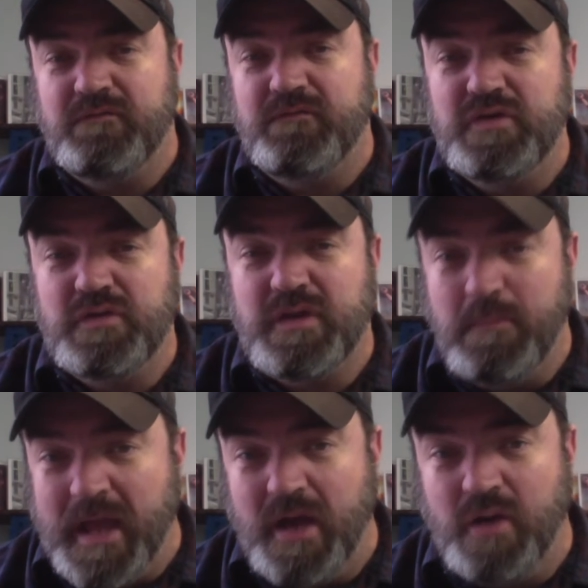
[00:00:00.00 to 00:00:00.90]
feel
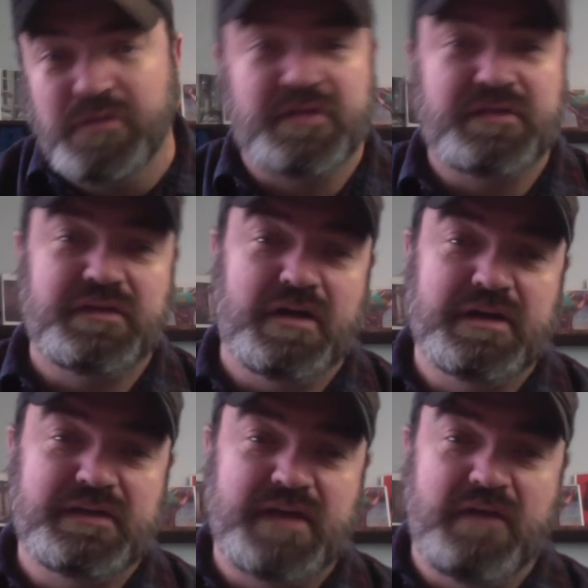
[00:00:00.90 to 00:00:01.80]
compelled to
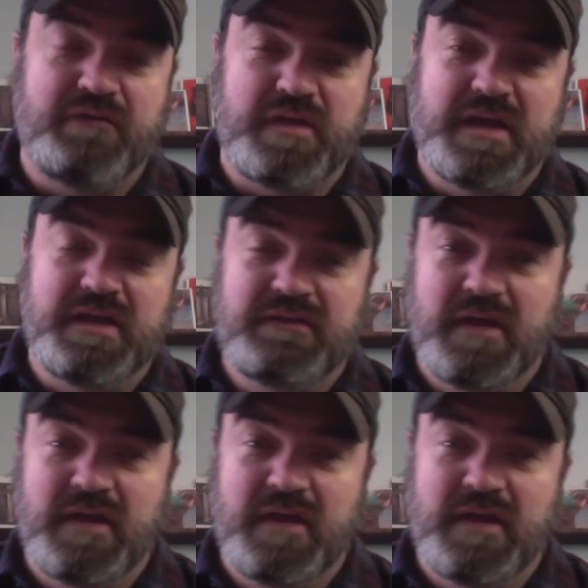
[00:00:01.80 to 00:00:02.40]
stand for things